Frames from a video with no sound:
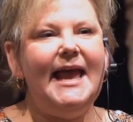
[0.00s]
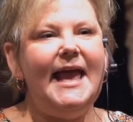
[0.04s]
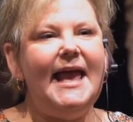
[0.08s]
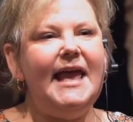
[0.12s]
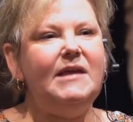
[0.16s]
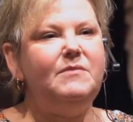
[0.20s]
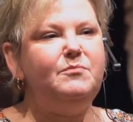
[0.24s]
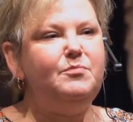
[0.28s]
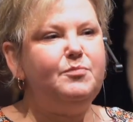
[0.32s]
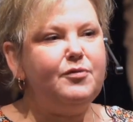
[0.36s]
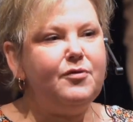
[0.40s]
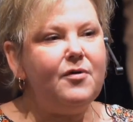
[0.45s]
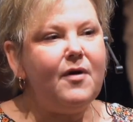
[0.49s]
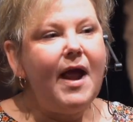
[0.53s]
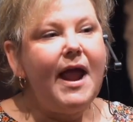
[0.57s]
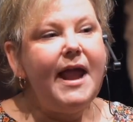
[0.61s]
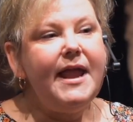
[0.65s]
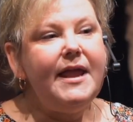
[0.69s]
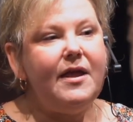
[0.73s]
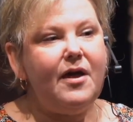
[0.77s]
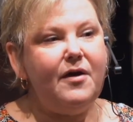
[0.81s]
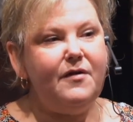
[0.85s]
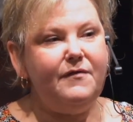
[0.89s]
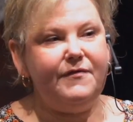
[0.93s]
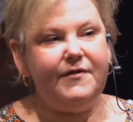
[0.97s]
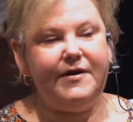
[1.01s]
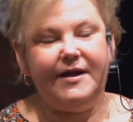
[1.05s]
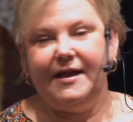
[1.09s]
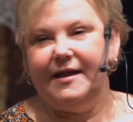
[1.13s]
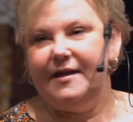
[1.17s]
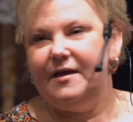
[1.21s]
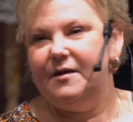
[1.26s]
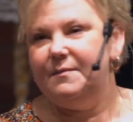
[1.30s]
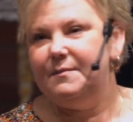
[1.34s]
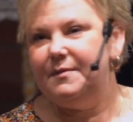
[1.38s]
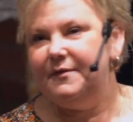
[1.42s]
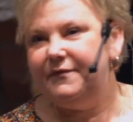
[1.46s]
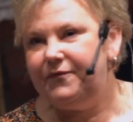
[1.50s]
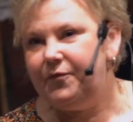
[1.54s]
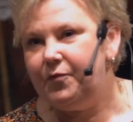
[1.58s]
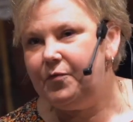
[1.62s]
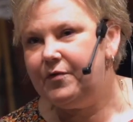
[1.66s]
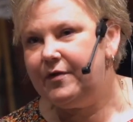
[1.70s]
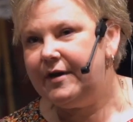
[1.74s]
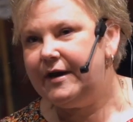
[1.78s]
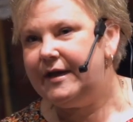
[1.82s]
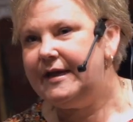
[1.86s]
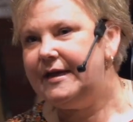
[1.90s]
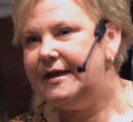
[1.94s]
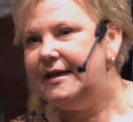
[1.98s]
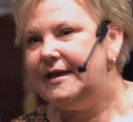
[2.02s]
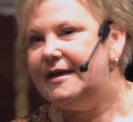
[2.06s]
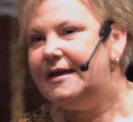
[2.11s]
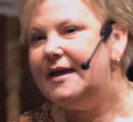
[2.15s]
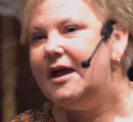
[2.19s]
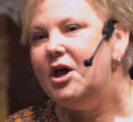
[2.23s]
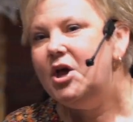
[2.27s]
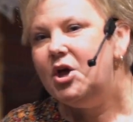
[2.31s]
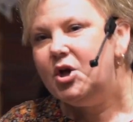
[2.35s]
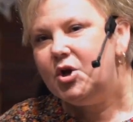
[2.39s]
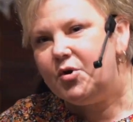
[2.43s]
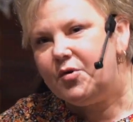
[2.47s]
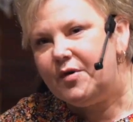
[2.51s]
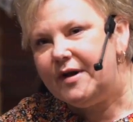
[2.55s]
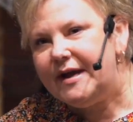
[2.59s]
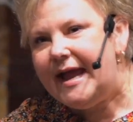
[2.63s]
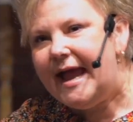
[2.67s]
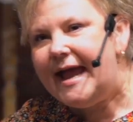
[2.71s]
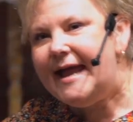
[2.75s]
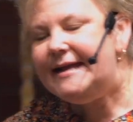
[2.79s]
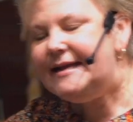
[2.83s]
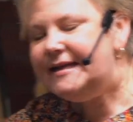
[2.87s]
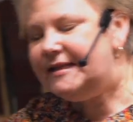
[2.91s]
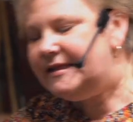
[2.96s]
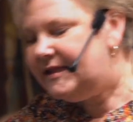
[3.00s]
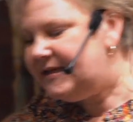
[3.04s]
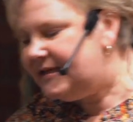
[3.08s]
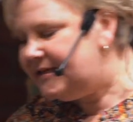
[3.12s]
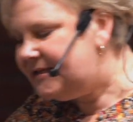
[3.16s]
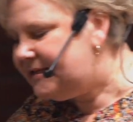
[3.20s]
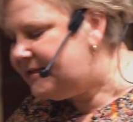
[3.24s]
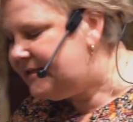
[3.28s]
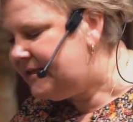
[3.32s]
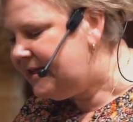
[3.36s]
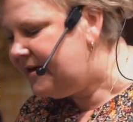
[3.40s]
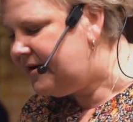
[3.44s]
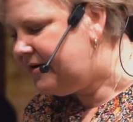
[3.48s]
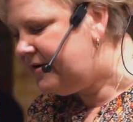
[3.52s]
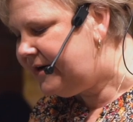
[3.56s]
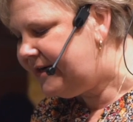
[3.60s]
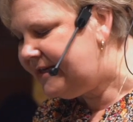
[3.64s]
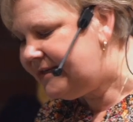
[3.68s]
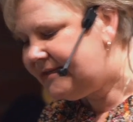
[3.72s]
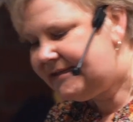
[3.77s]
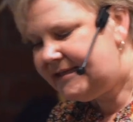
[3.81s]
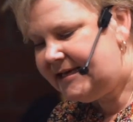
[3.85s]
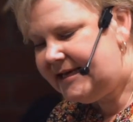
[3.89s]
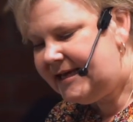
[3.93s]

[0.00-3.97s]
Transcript: and pray over him before he created this series.